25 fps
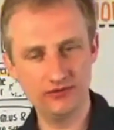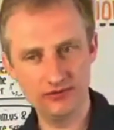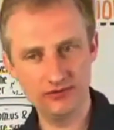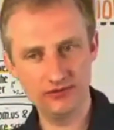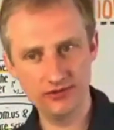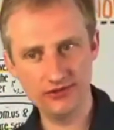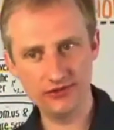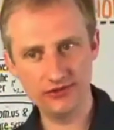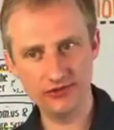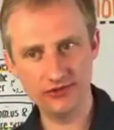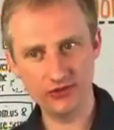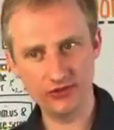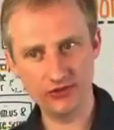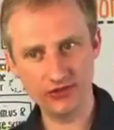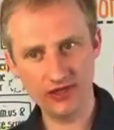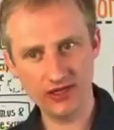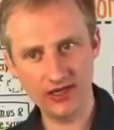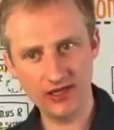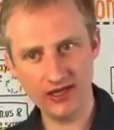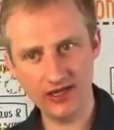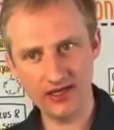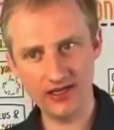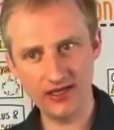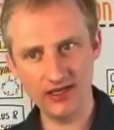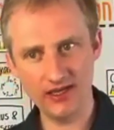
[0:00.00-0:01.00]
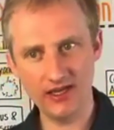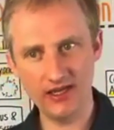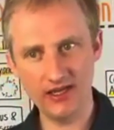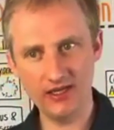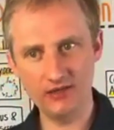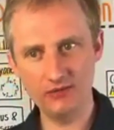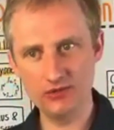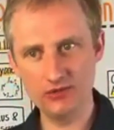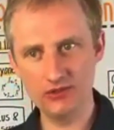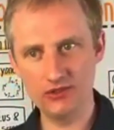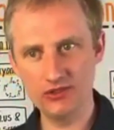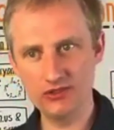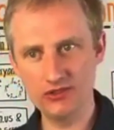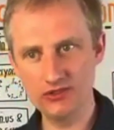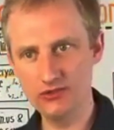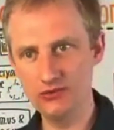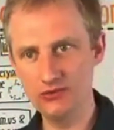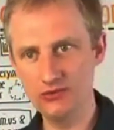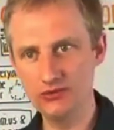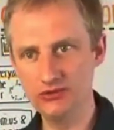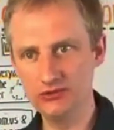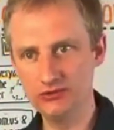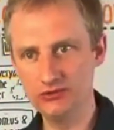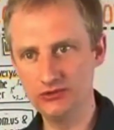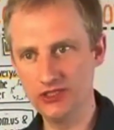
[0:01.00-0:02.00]
So I would not
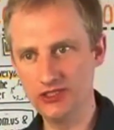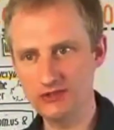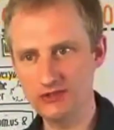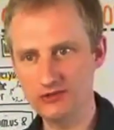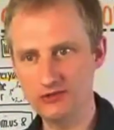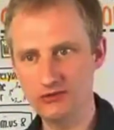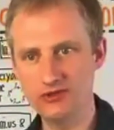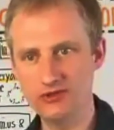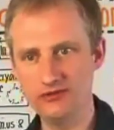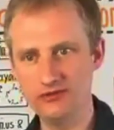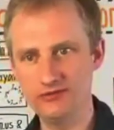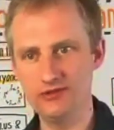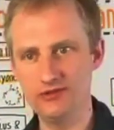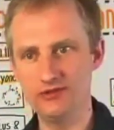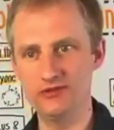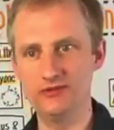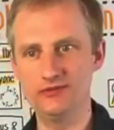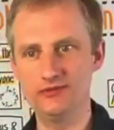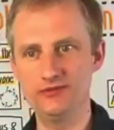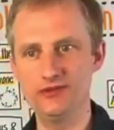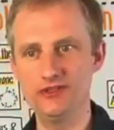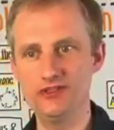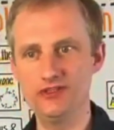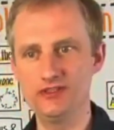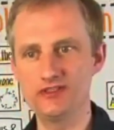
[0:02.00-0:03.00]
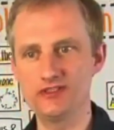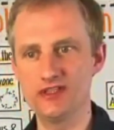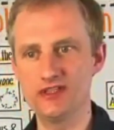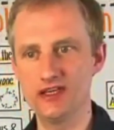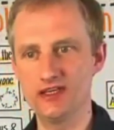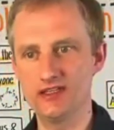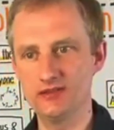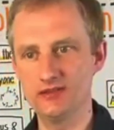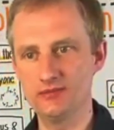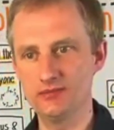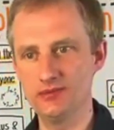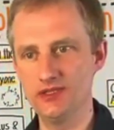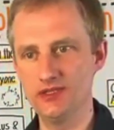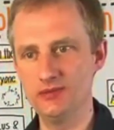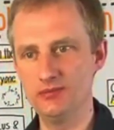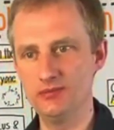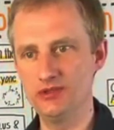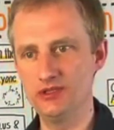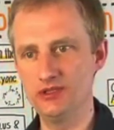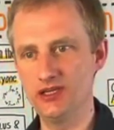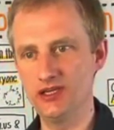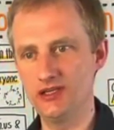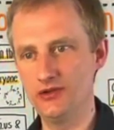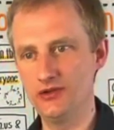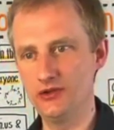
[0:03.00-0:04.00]
do a retro if it feels like the people
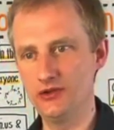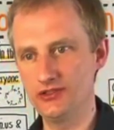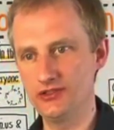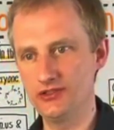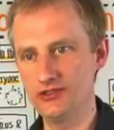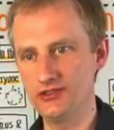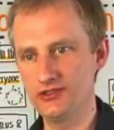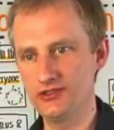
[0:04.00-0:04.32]
are not